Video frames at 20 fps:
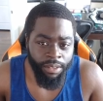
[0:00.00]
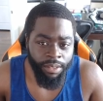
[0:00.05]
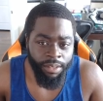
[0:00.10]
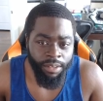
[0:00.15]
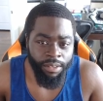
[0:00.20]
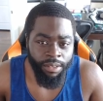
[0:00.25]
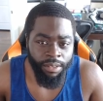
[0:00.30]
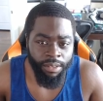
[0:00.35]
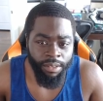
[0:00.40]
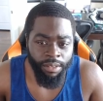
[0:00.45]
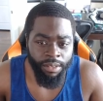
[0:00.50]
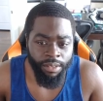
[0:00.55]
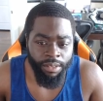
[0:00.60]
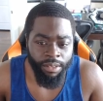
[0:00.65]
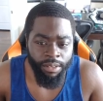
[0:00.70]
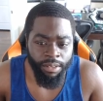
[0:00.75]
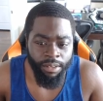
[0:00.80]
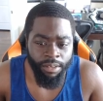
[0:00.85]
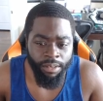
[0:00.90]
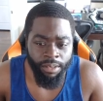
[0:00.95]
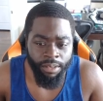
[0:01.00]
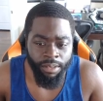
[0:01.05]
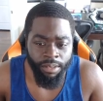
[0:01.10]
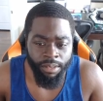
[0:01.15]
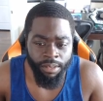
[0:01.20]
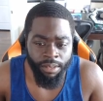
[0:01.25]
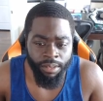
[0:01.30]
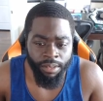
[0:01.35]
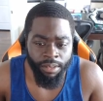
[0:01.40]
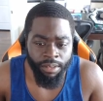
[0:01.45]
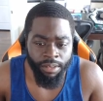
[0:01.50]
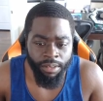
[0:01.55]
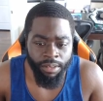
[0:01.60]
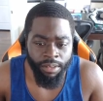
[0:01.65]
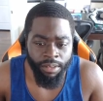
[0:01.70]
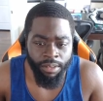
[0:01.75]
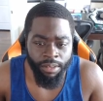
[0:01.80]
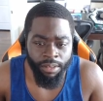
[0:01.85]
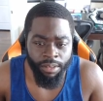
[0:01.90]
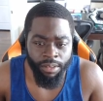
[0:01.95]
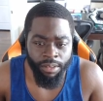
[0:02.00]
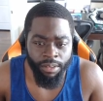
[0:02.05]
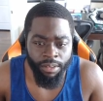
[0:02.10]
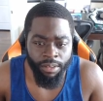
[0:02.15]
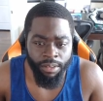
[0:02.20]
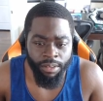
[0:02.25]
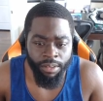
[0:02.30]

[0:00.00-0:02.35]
[no speech]